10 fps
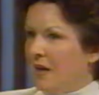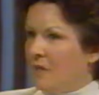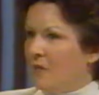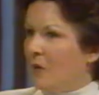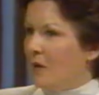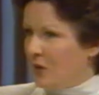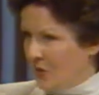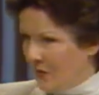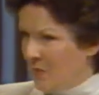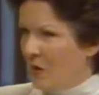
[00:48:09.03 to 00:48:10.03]
for questions
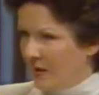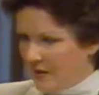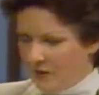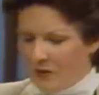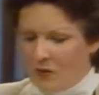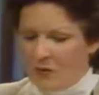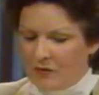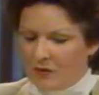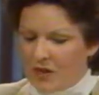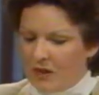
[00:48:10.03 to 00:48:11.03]
from the audience for you and for
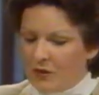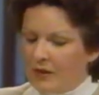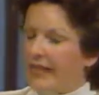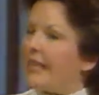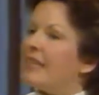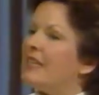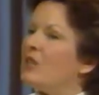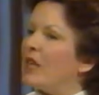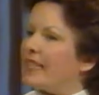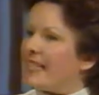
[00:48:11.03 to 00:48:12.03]
Dr. Lee. Anything you'd
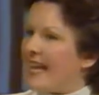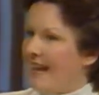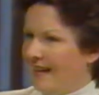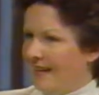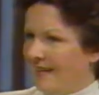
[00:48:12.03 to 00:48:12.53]
like to add?